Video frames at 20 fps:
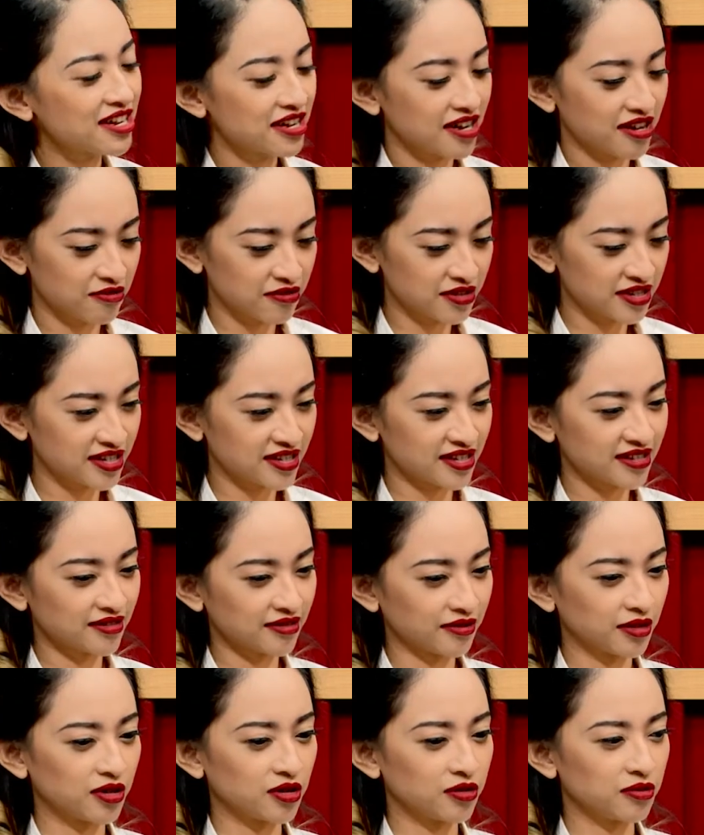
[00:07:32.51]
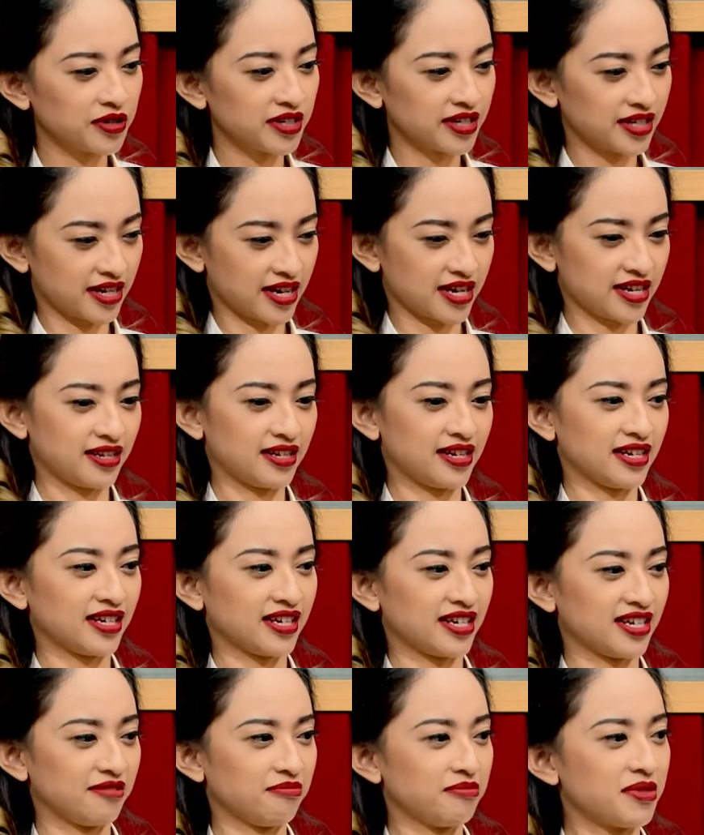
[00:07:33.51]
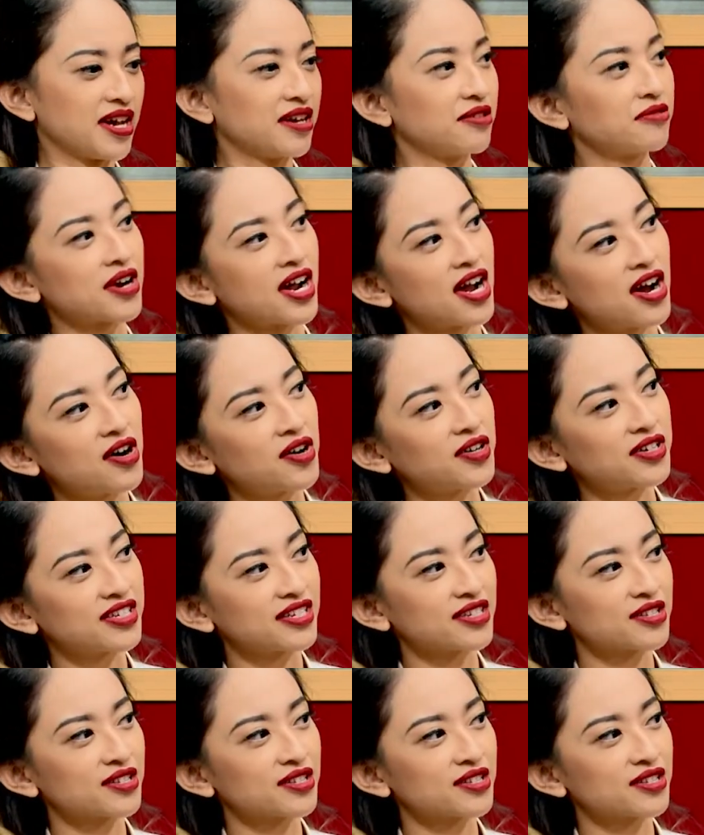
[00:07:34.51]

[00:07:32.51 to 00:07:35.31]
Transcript: I, I, was always kind of like in the background,